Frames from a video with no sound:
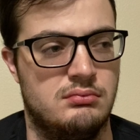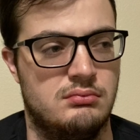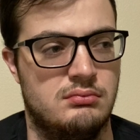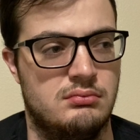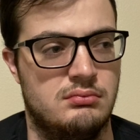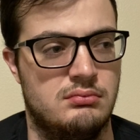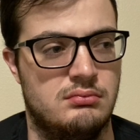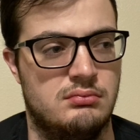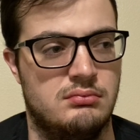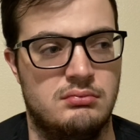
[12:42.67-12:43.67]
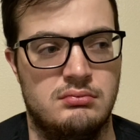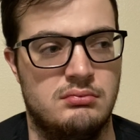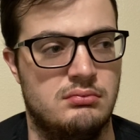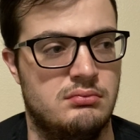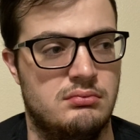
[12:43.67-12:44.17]

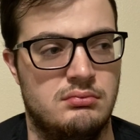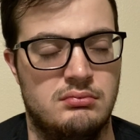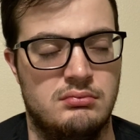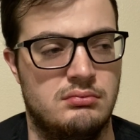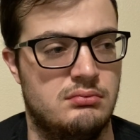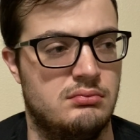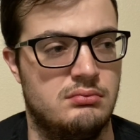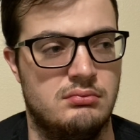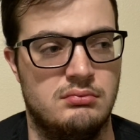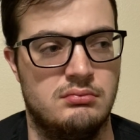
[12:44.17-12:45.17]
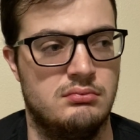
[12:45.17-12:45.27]
Nobody speaks.